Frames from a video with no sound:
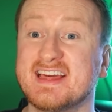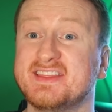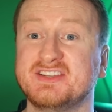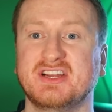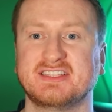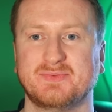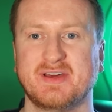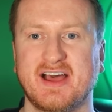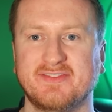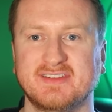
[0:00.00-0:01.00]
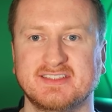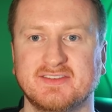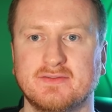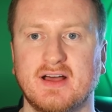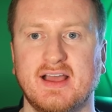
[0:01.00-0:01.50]
that the Jets went
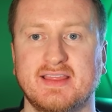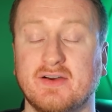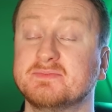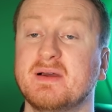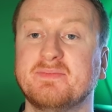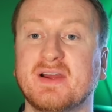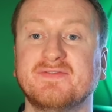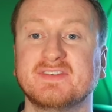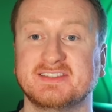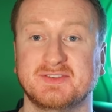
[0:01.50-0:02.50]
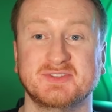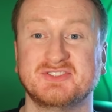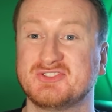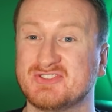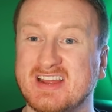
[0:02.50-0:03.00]
offensive line. That was my preference. It
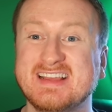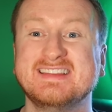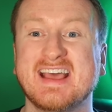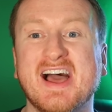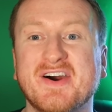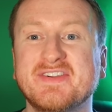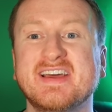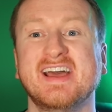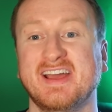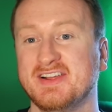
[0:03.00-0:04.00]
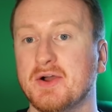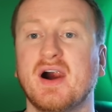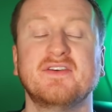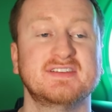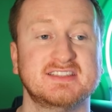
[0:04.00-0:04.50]
was trade down and
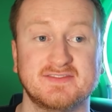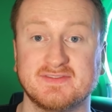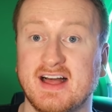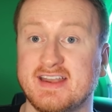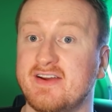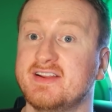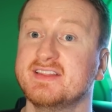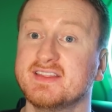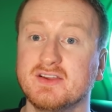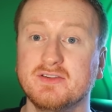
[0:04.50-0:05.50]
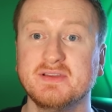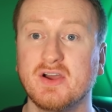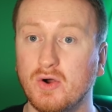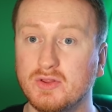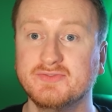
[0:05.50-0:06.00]
go offensive line. Now, I didn't think it would
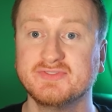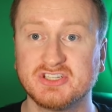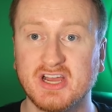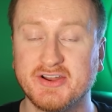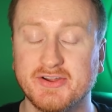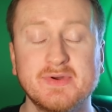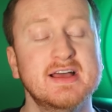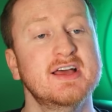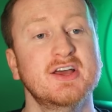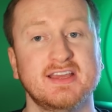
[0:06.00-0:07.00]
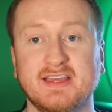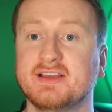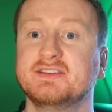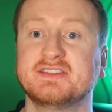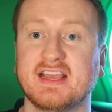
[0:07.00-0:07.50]
be Olu Fashanu.
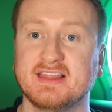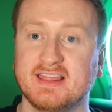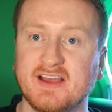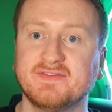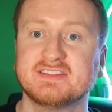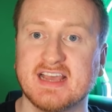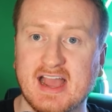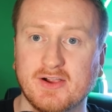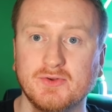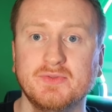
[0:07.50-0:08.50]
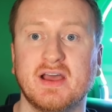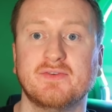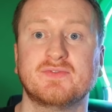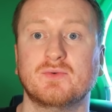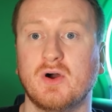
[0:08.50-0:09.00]
He is a left tackle.
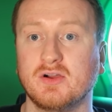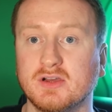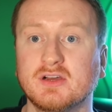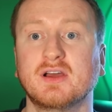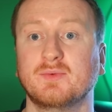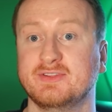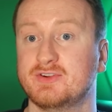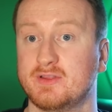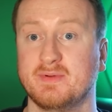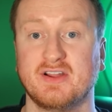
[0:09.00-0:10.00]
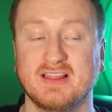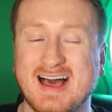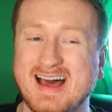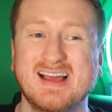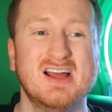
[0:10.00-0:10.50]
Now, Fuaga, we talked about a
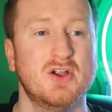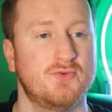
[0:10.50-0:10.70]
lot.